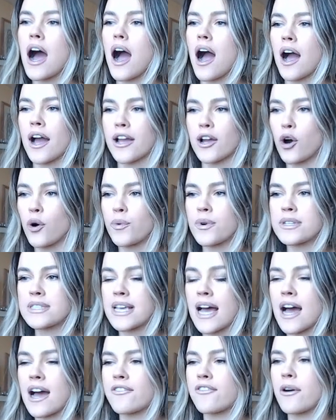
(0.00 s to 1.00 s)
I always
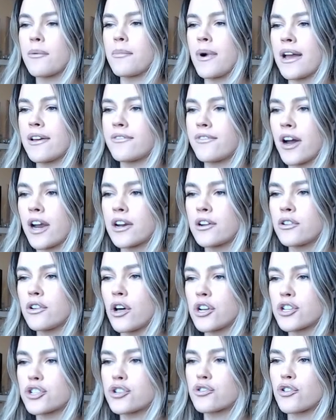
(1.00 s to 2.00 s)
have my Viral
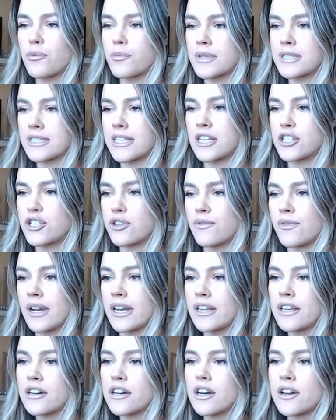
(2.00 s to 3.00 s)
Launch Chrome extension
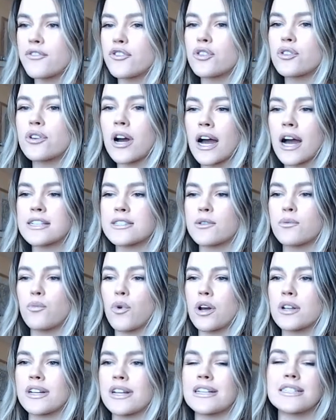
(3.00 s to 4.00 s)
right here. If you guys
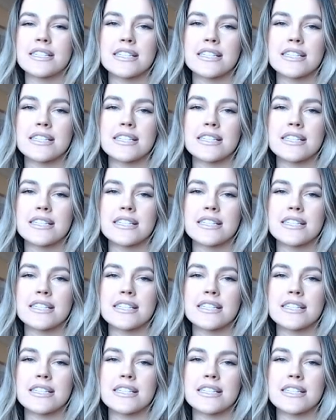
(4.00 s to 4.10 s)
want a